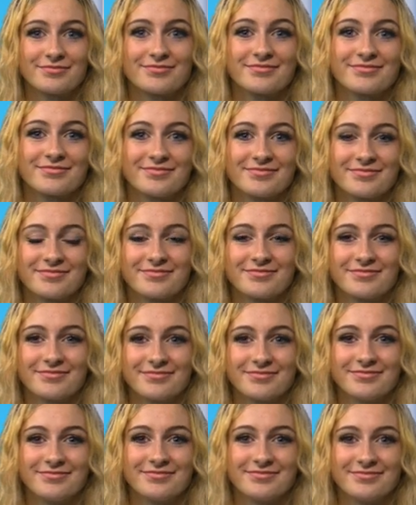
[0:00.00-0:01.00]

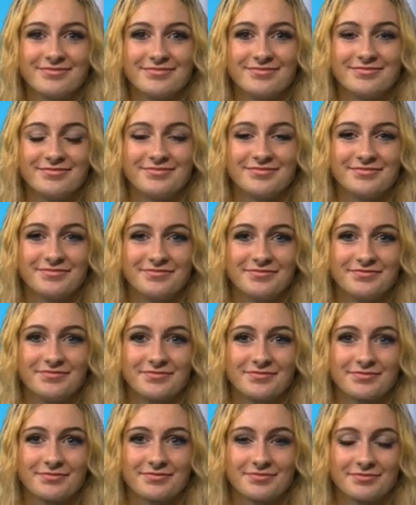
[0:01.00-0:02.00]

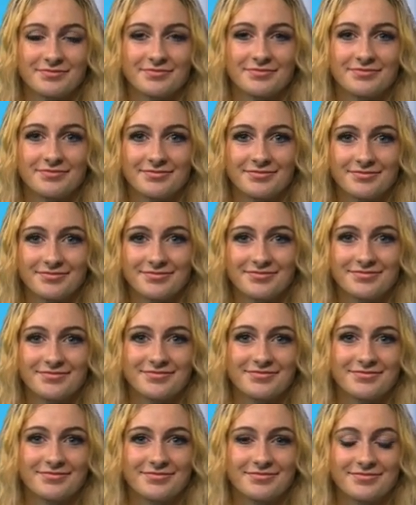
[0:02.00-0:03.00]

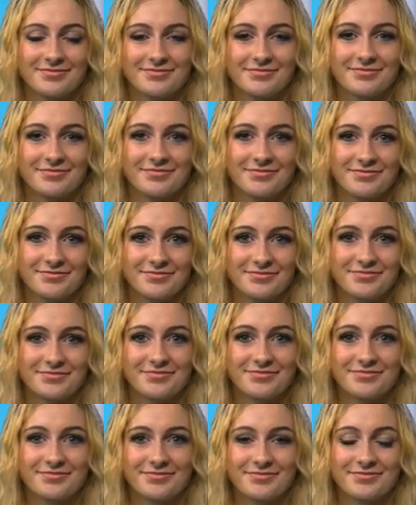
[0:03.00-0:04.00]

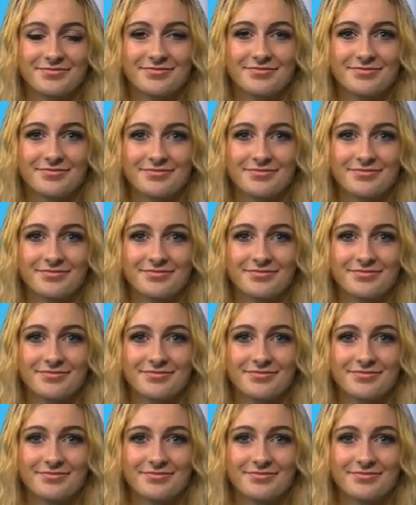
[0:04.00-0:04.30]
The person shown says nothing.